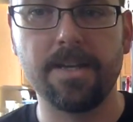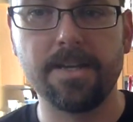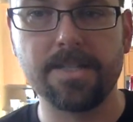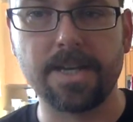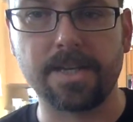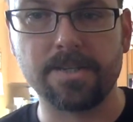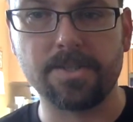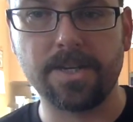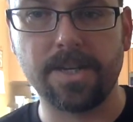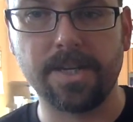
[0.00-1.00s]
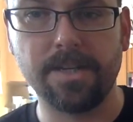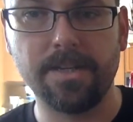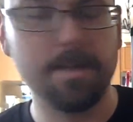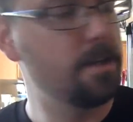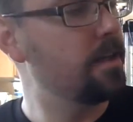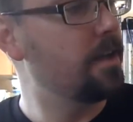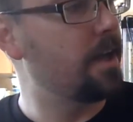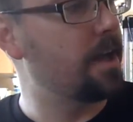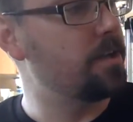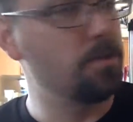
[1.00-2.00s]
2nd string
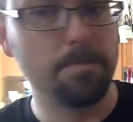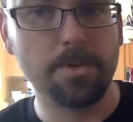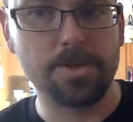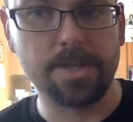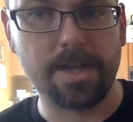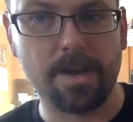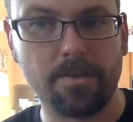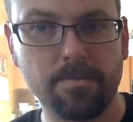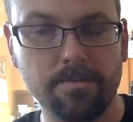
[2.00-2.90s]
and you push it down